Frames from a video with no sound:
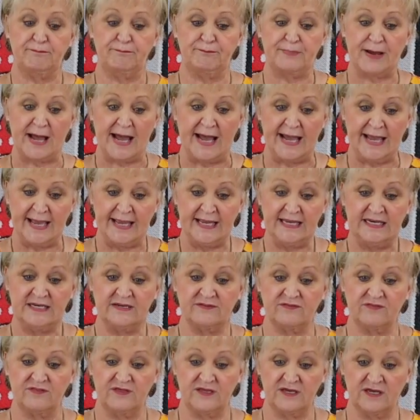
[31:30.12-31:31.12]

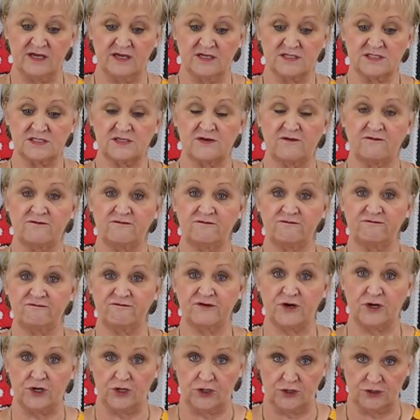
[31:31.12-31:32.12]
bind this
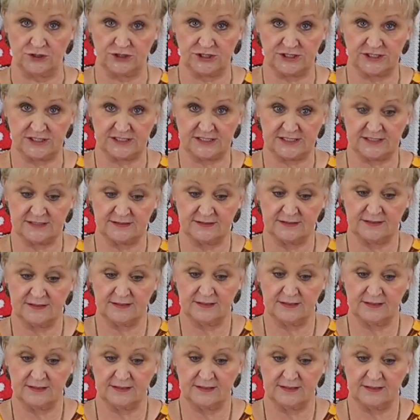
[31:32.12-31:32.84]
first,